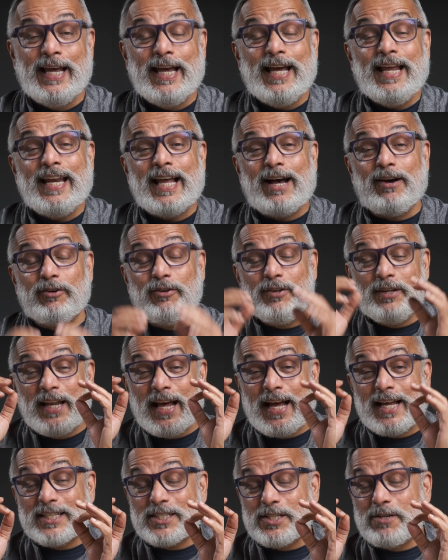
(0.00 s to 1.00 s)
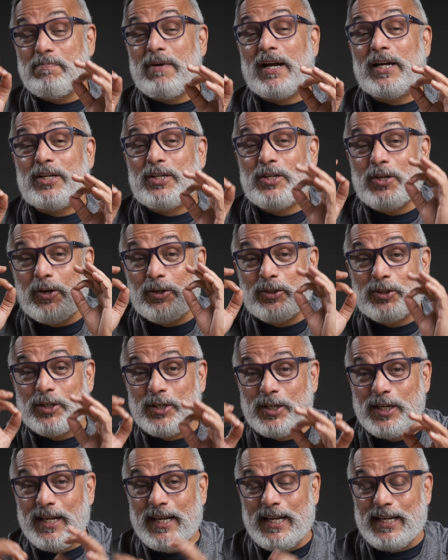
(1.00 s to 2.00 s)
Now, last but not the
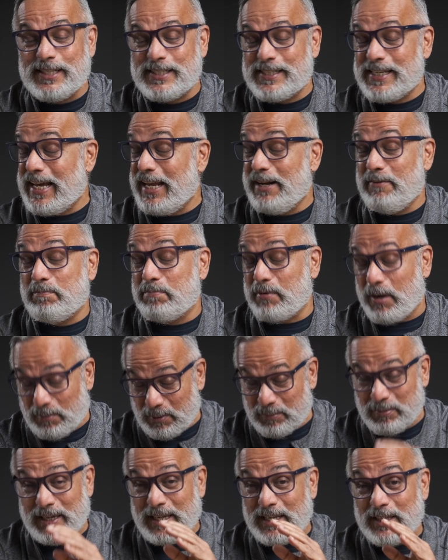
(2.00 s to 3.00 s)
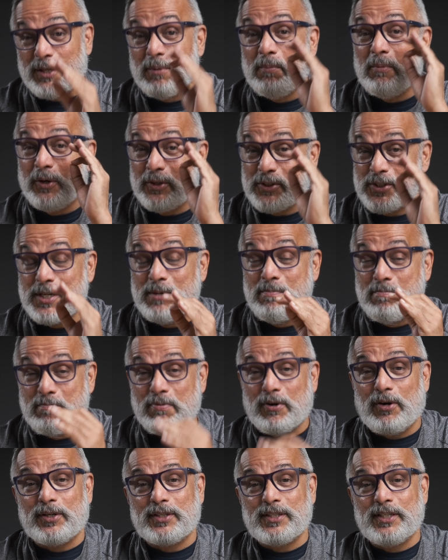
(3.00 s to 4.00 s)
least, and probably the most
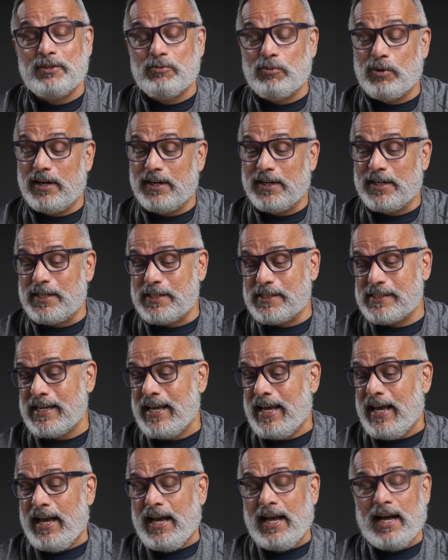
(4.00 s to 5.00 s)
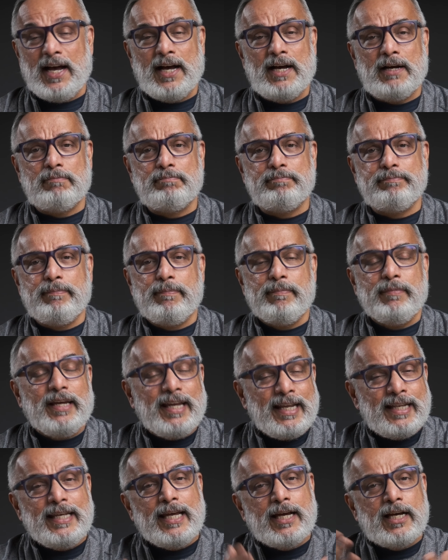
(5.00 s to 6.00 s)
important one is,
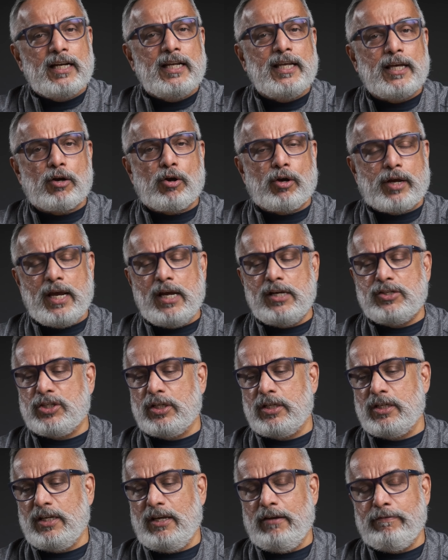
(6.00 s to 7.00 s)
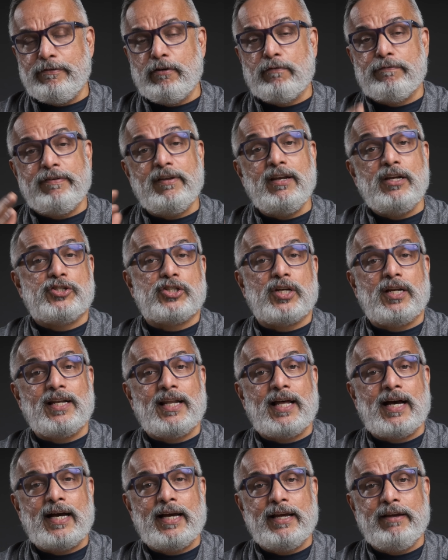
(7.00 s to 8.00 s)
in the earlier occasion, if you finish a
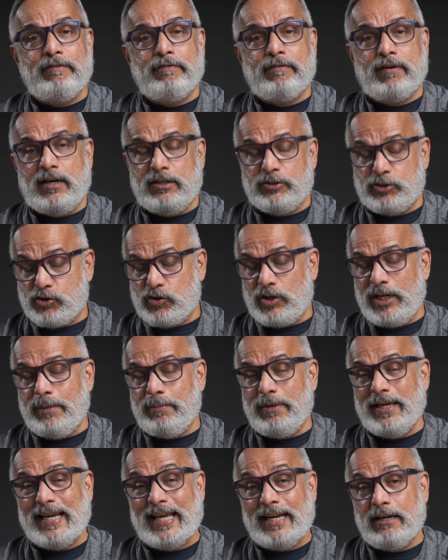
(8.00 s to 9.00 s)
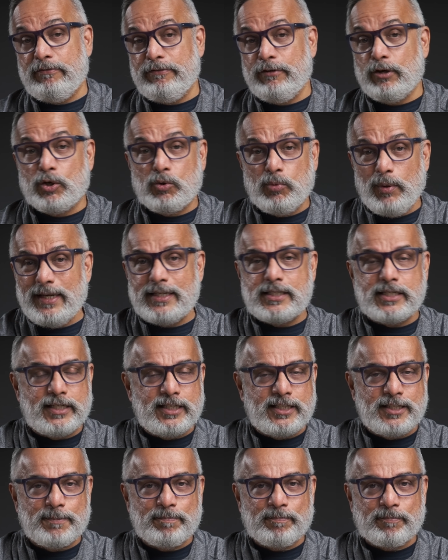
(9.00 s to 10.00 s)
live streaming and if you quit it,